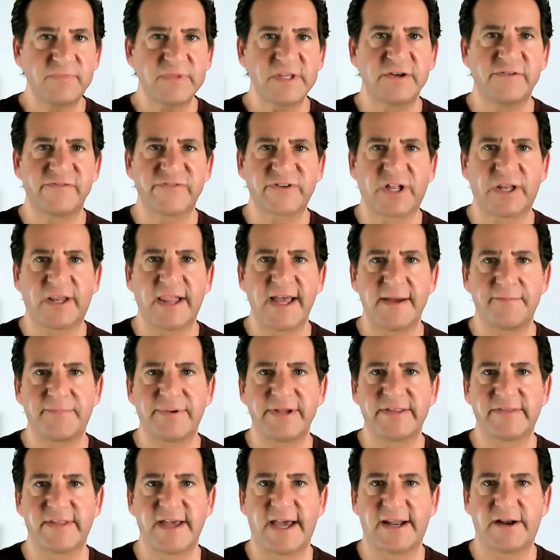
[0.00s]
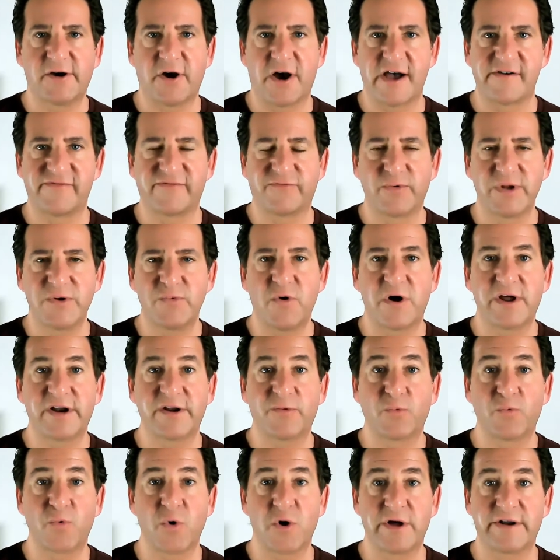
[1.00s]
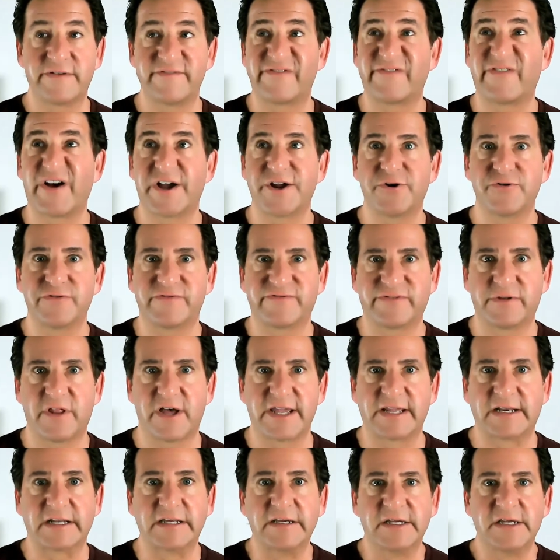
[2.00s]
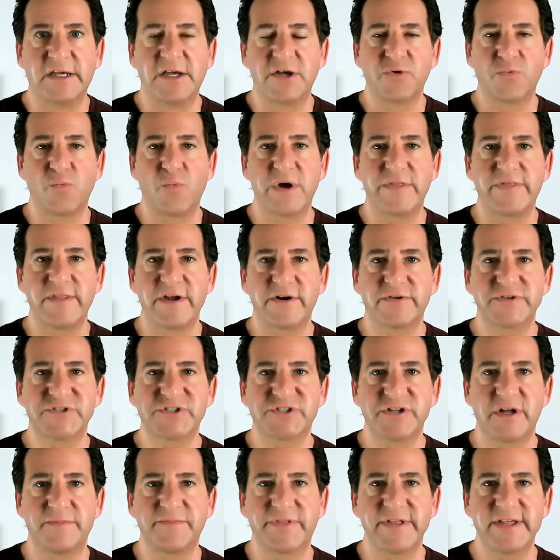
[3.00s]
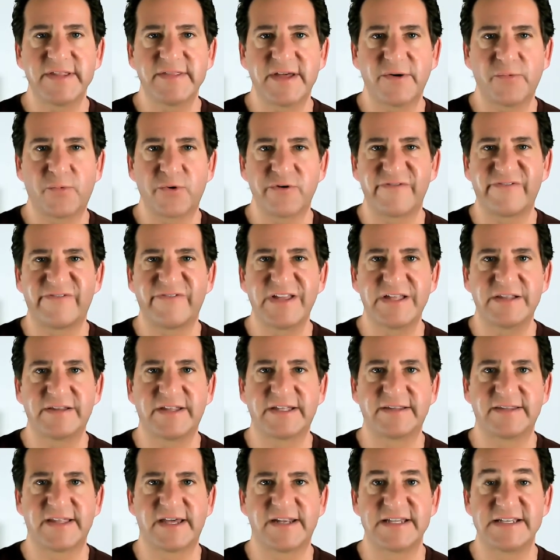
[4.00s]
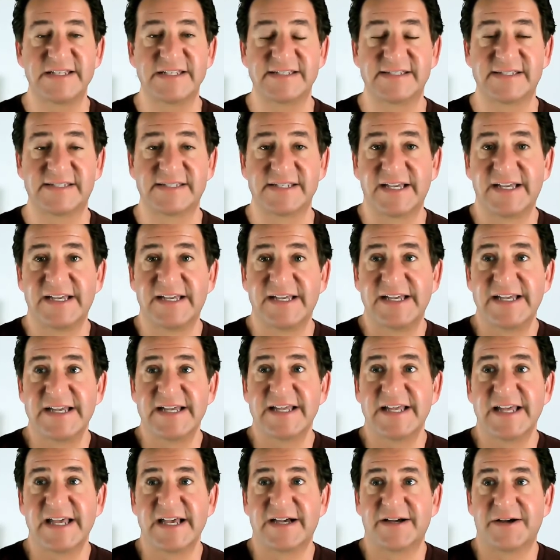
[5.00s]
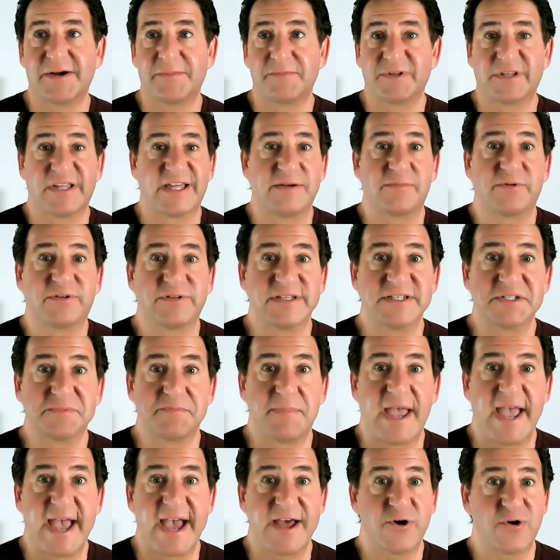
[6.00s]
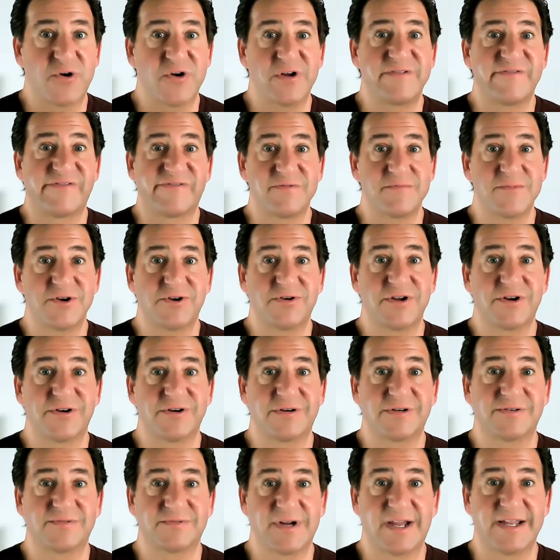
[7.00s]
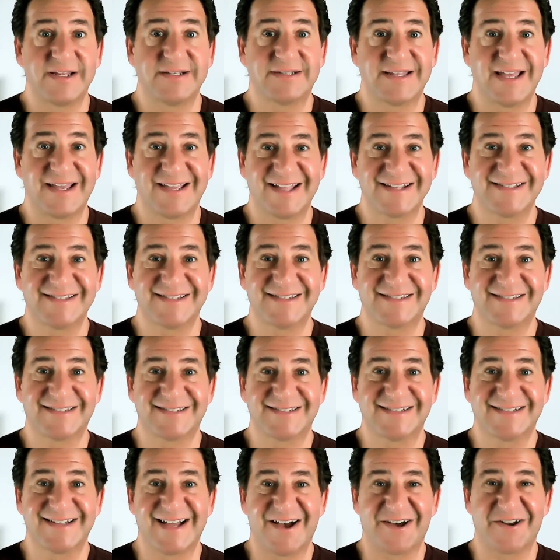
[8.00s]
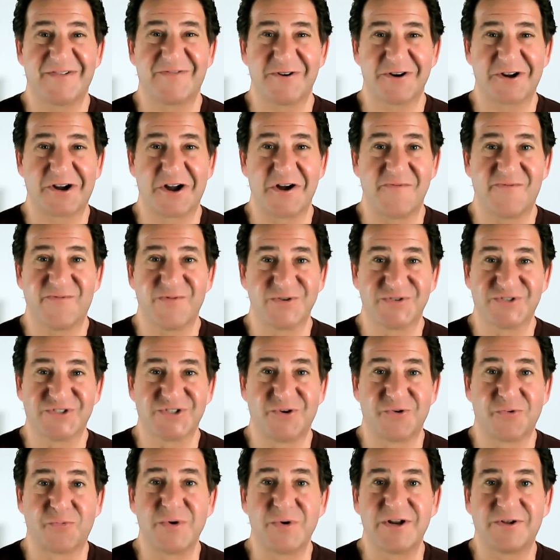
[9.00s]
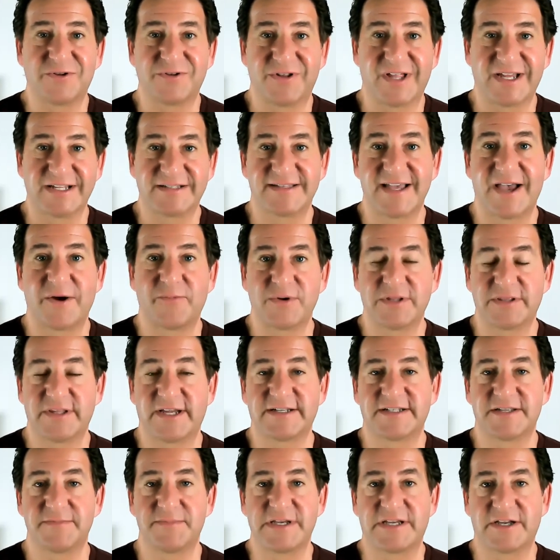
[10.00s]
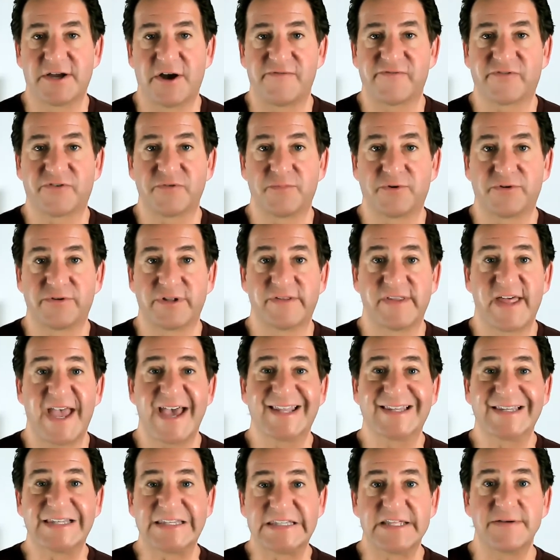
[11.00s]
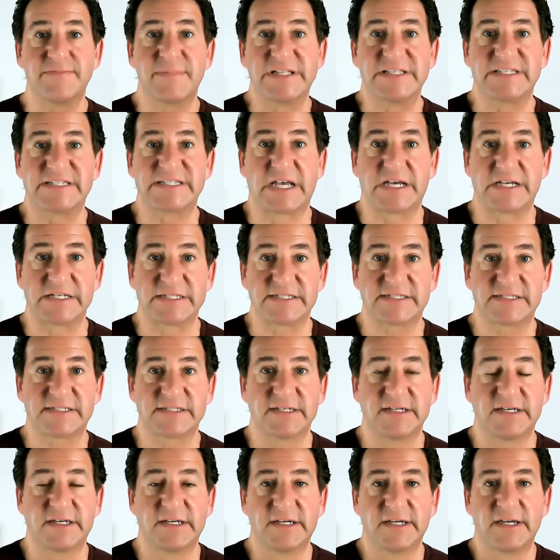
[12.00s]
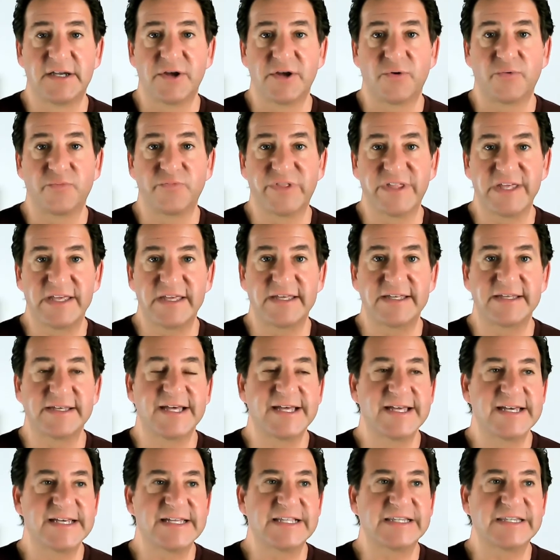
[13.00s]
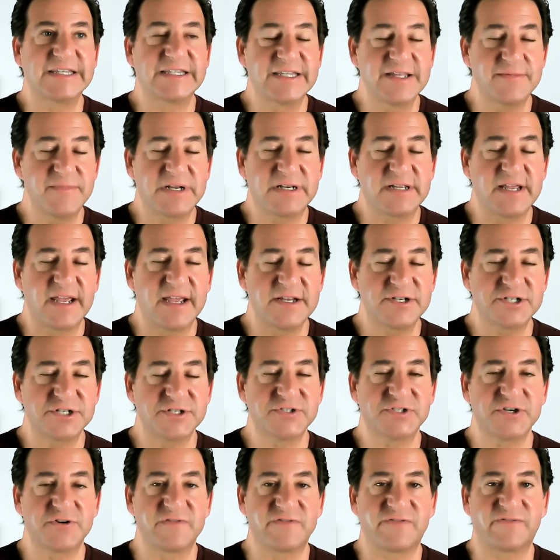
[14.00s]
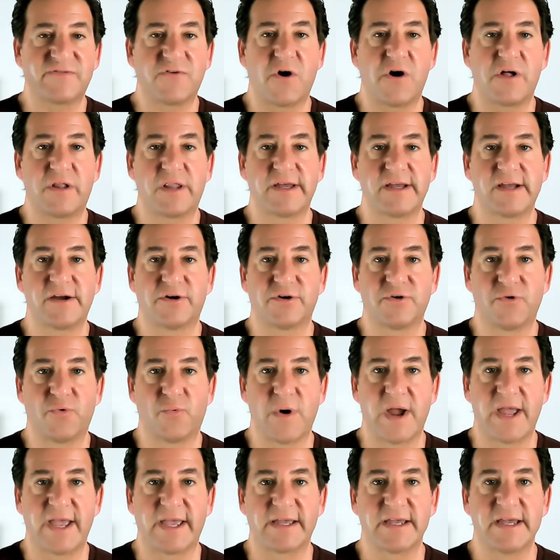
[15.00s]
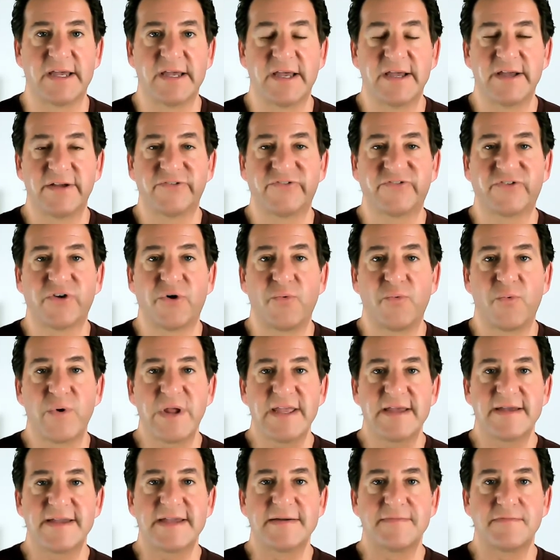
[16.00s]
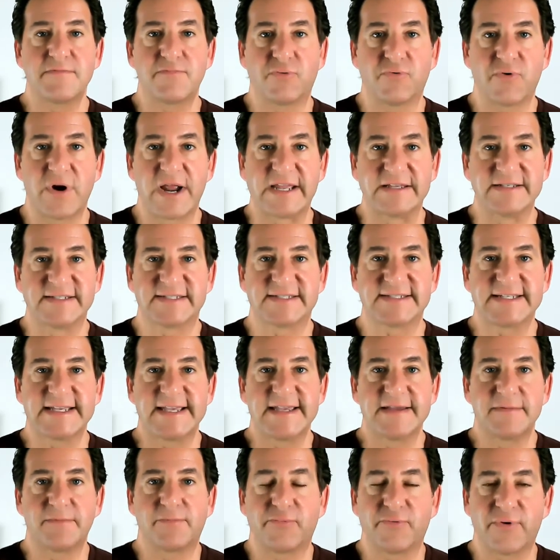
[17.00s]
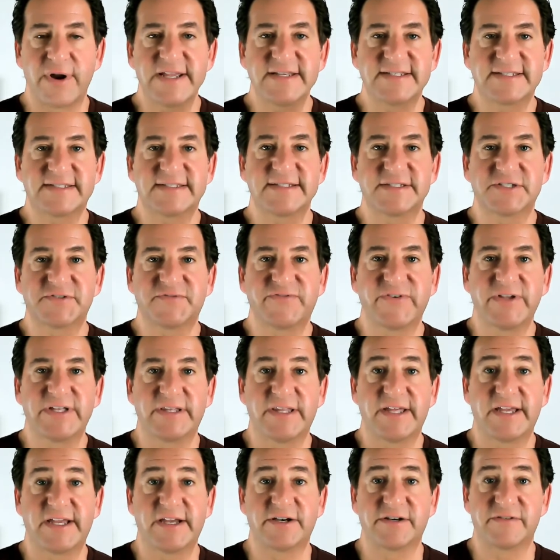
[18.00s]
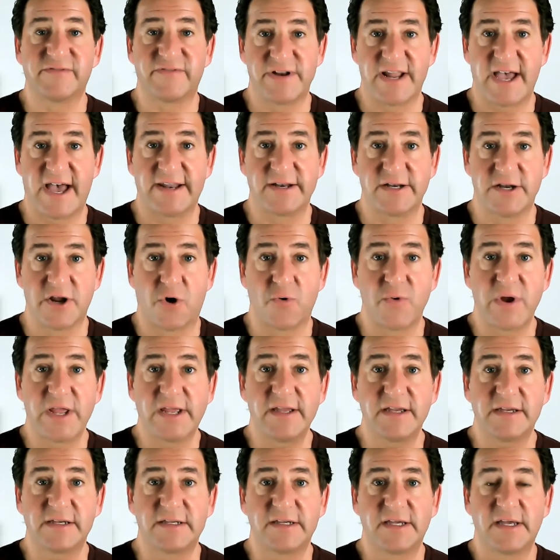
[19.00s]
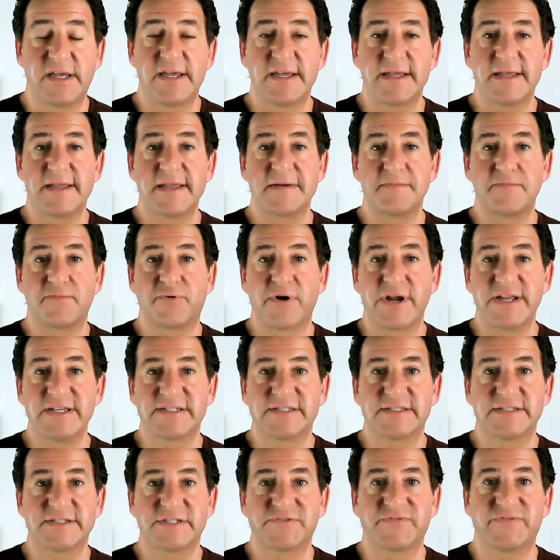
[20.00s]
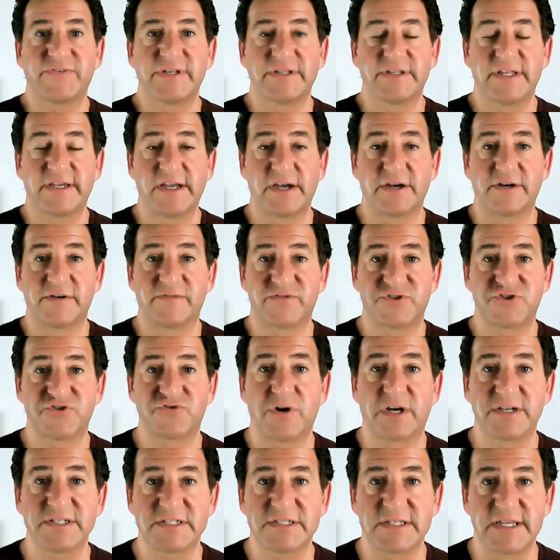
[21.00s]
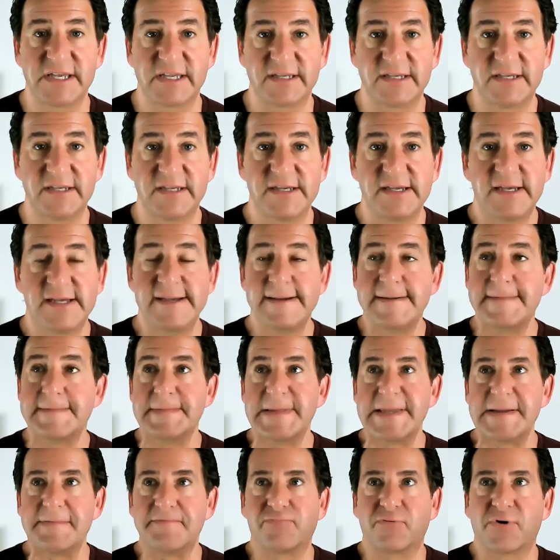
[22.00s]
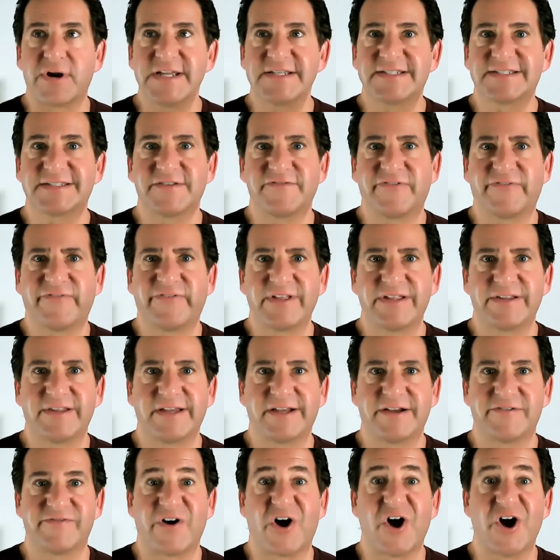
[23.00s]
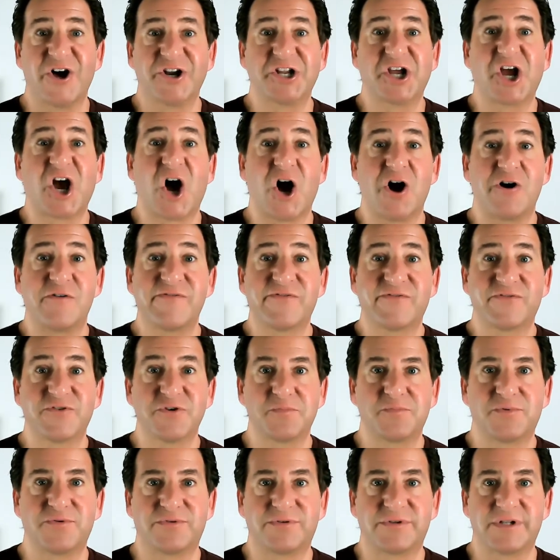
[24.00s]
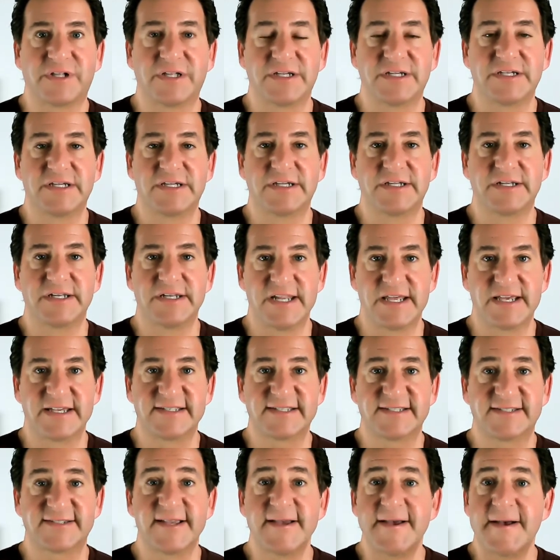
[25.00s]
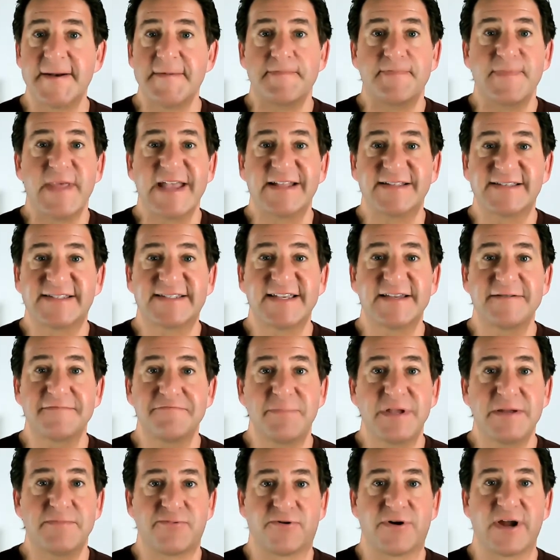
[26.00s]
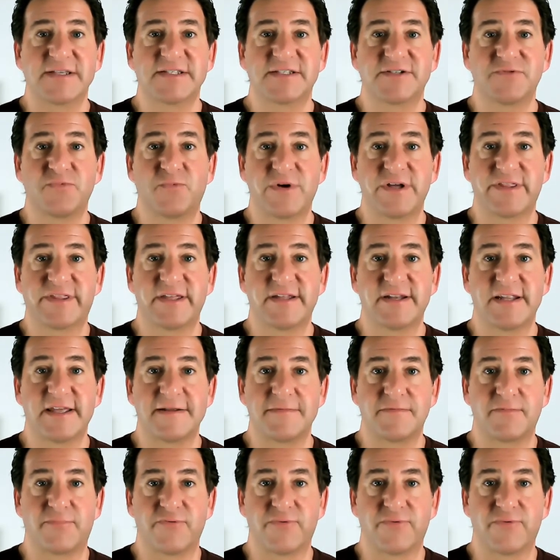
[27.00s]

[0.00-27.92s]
of clamping that off. We want to run, fight or flight when there's something that we're feeling that is um, labeled as bad or unfamiliar, right? That gets us out of our comfort zone. We don't like that. We like to be comfortable, and that limits us. The limitations are falling away. So we embrace, embrace this feeling of not knowing, embrace this feeling of trusting, embrace the feeling of uncomfortableness and sit and be present with it and